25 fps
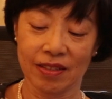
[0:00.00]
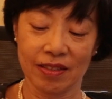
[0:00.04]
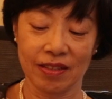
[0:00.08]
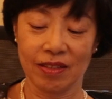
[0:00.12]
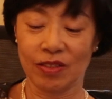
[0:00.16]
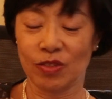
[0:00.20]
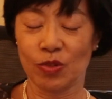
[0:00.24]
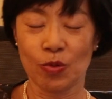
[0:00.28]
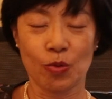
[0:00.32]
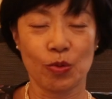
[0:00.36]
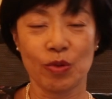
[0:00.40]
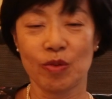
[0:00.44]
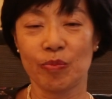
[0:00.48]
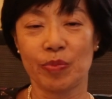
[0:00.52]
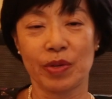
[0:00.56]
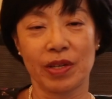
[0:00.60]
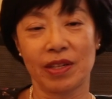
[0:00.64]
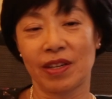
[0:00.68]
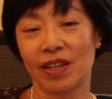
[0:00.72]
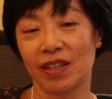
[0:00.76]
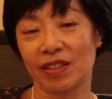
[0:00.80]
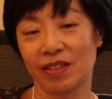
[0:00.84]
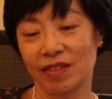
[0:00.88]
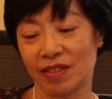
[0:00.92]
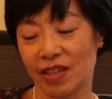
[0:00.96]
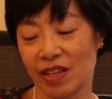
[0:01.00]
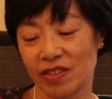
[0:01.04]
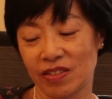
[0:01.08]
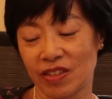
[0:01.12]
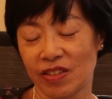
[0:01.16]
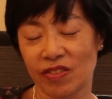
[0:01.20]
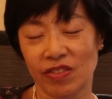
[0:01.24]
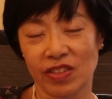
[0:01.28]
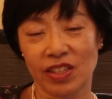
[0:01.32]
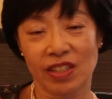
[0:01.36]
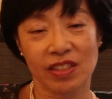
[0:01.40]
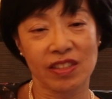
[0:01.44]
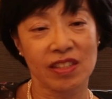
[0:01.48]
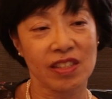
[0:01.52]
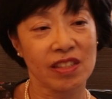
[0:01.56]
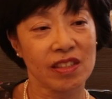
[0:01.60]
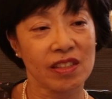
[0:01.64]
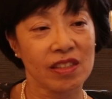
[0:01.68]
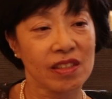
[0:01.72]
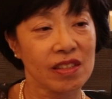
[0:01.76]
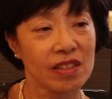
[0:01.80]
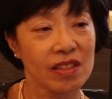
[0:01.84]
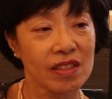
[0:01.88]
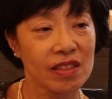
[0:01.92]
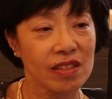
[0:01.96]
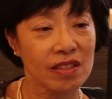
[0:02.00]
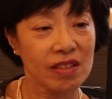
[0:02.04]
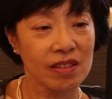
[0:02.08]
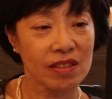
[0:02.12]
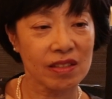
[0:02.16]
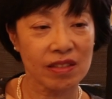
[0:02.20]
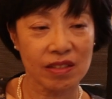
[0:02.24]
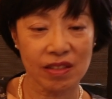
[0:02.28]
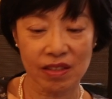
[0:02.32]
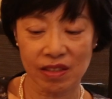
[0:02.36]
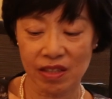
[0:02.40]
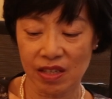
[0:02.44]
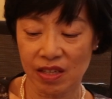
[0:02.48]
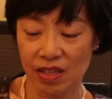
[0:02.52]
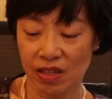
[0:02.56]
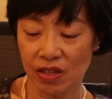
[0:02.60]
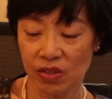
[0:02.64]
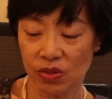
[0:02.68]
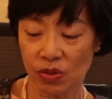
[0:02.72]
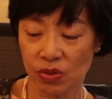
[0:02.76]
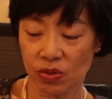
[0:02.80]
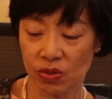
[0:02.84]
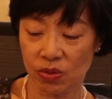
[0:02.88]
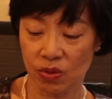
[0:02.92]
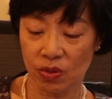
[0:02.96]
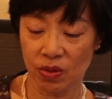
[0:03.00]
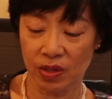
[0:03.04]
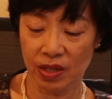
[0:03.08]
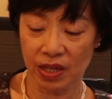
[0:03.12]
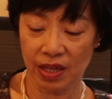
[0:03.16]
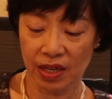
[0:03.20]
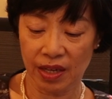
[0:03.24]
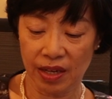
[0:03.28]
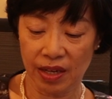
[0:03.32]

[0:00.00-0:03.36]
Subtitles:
it's only been like less than 30 years or so.